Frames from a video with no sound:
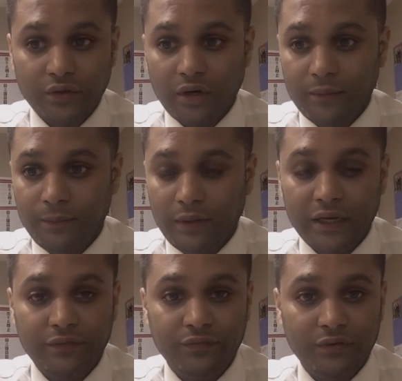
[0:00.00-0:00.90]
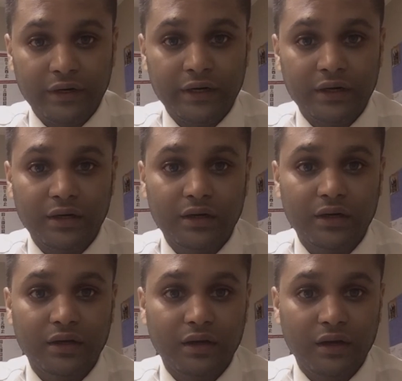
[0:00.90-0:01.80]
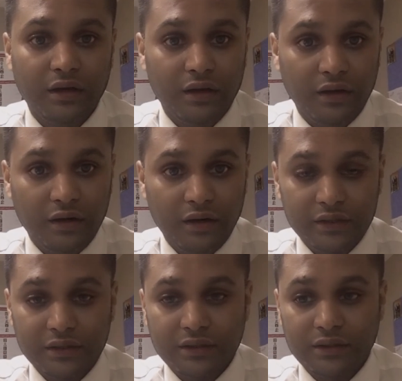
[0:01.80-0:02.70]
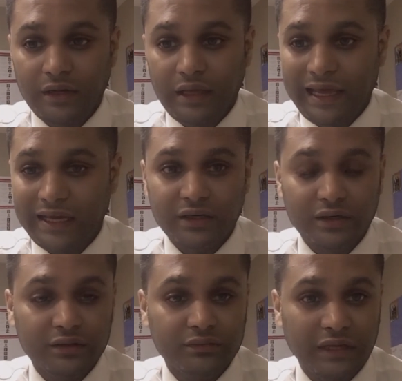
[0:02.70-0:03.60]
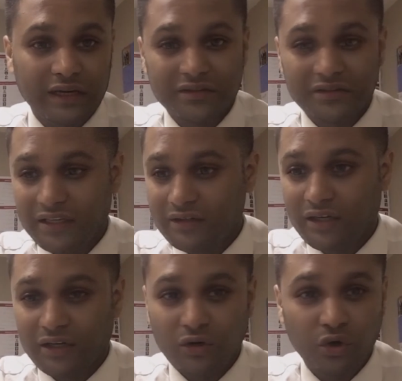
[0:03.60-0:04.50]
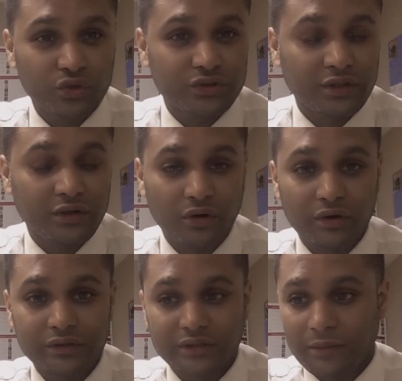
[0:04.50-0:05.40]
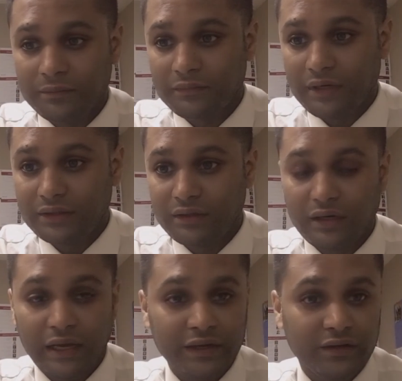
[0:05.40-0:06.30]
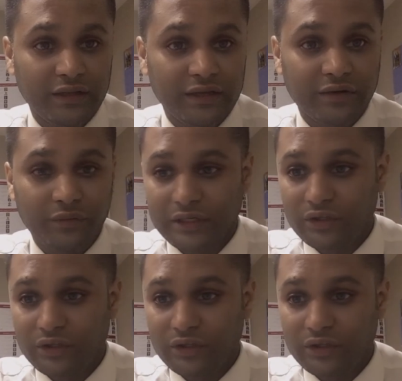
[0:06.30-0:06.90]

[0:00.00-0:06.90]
apply for an anchor like TikTok host or some other anchor like a radio